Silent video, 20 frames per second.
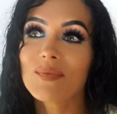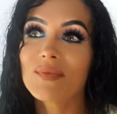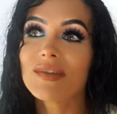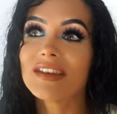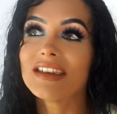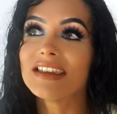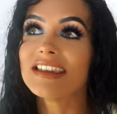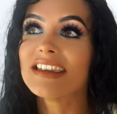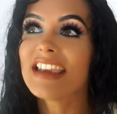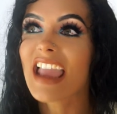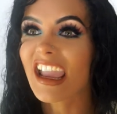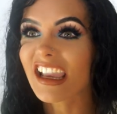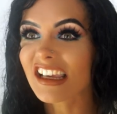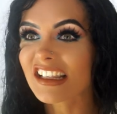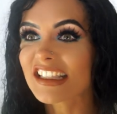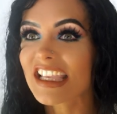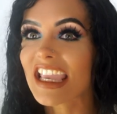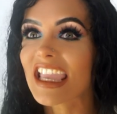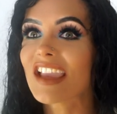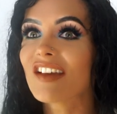
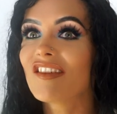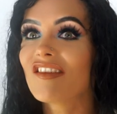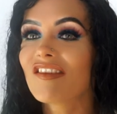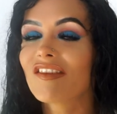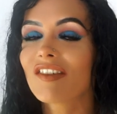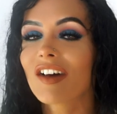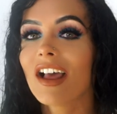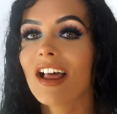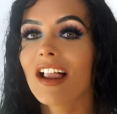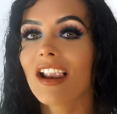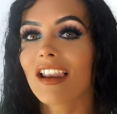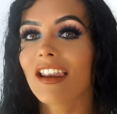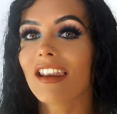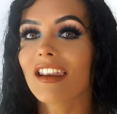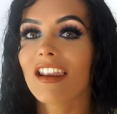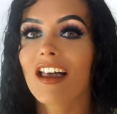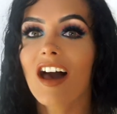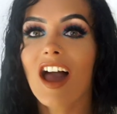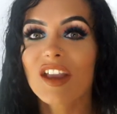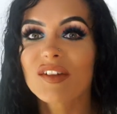negative,
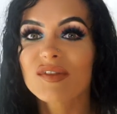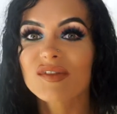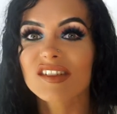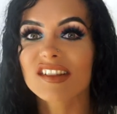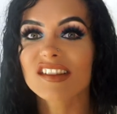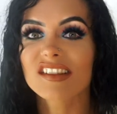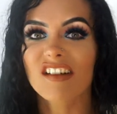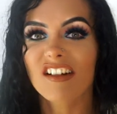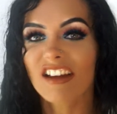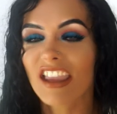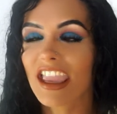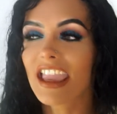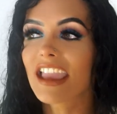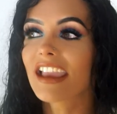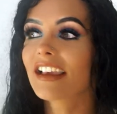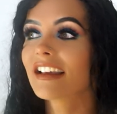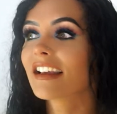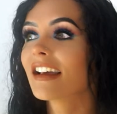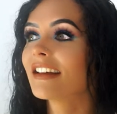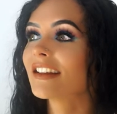
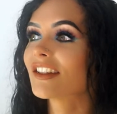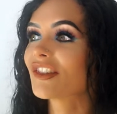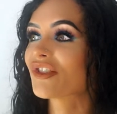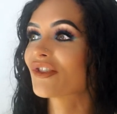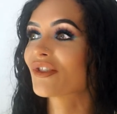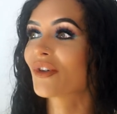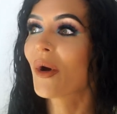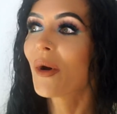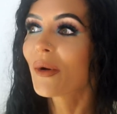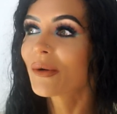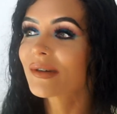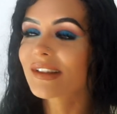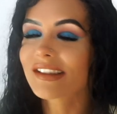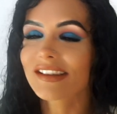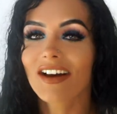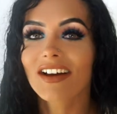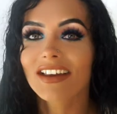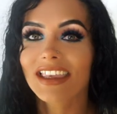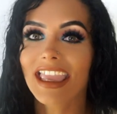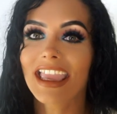life-sucking,
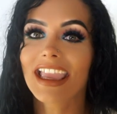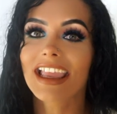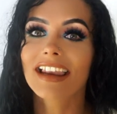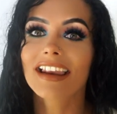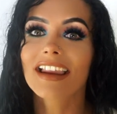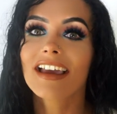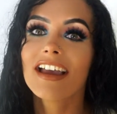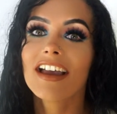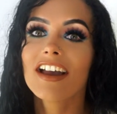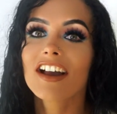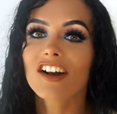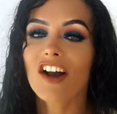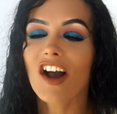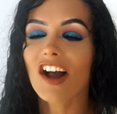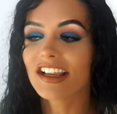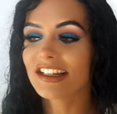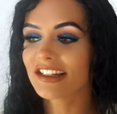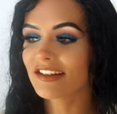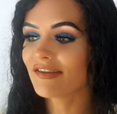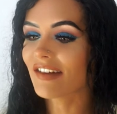soul-sucking
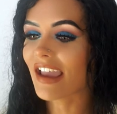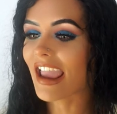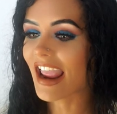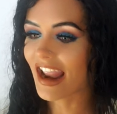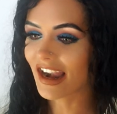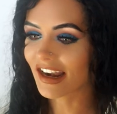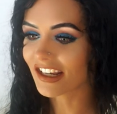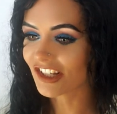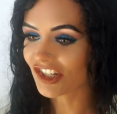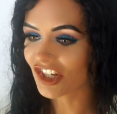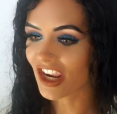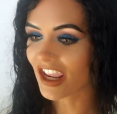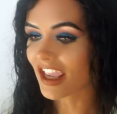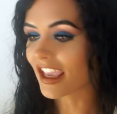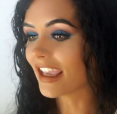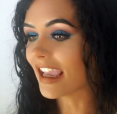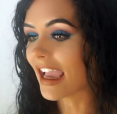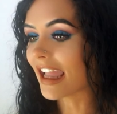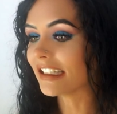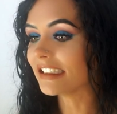kind of
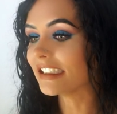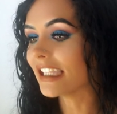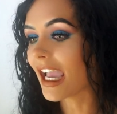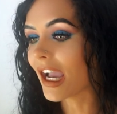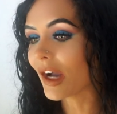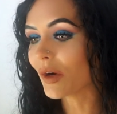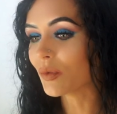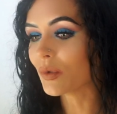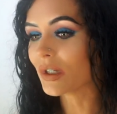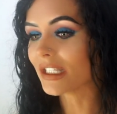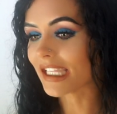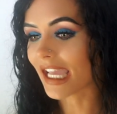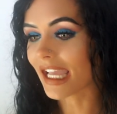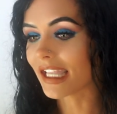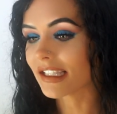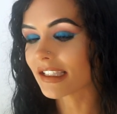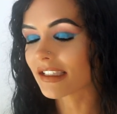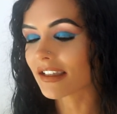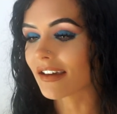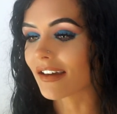energy, and yet we
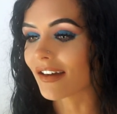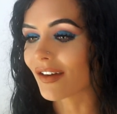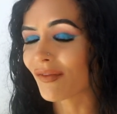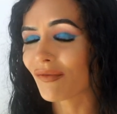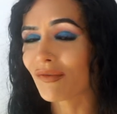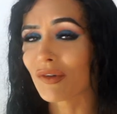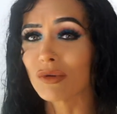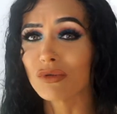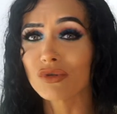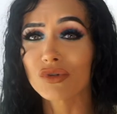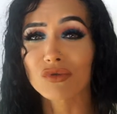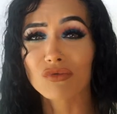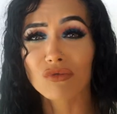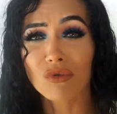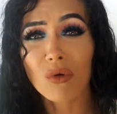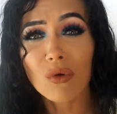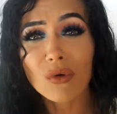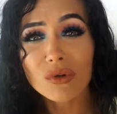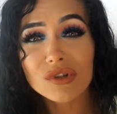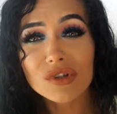tend to feel
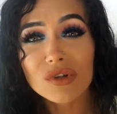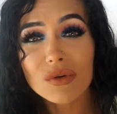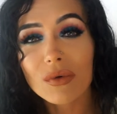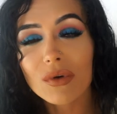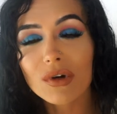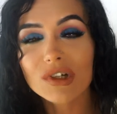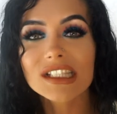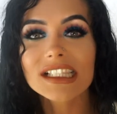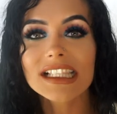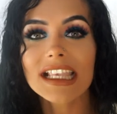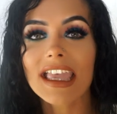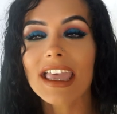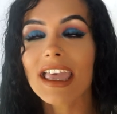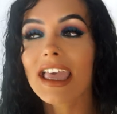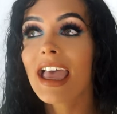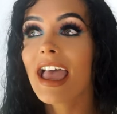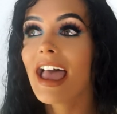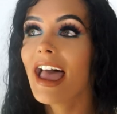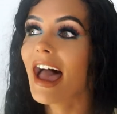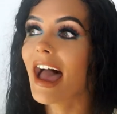drawn towards it
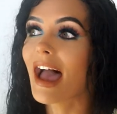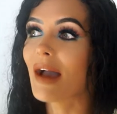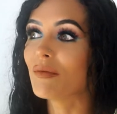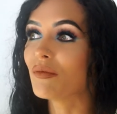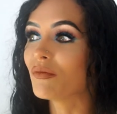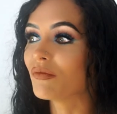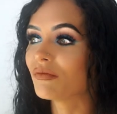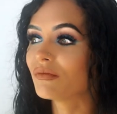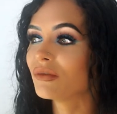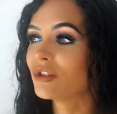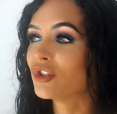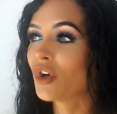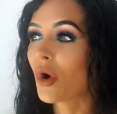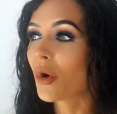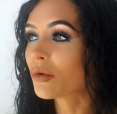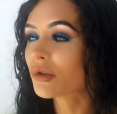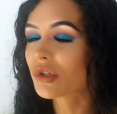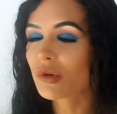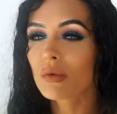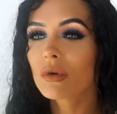and
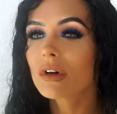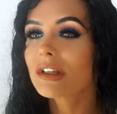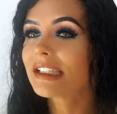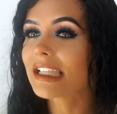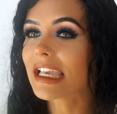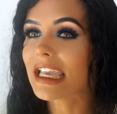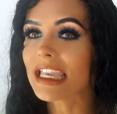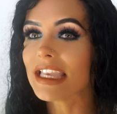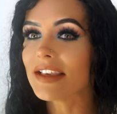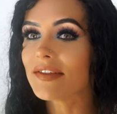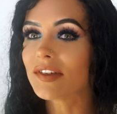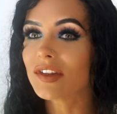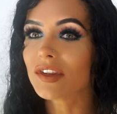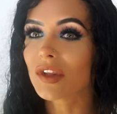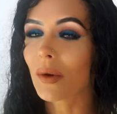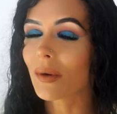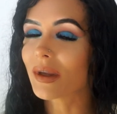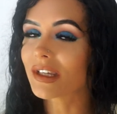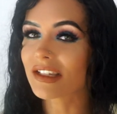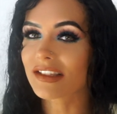go towards it even
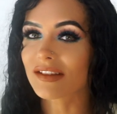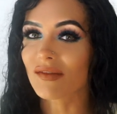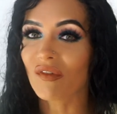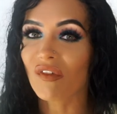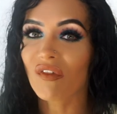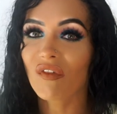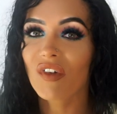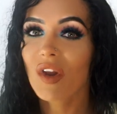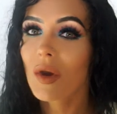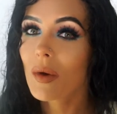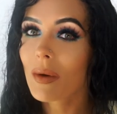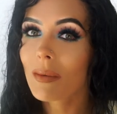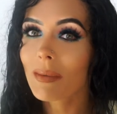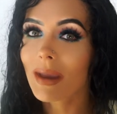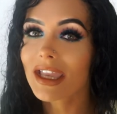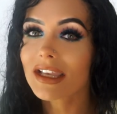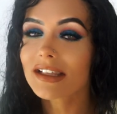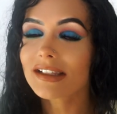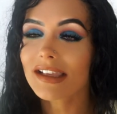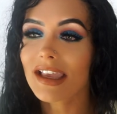though it doesn't feel
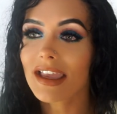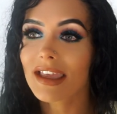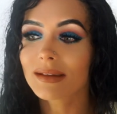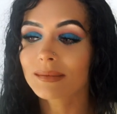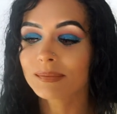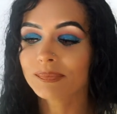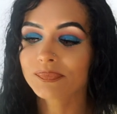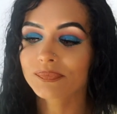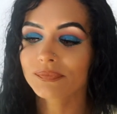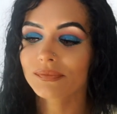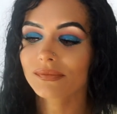amazing.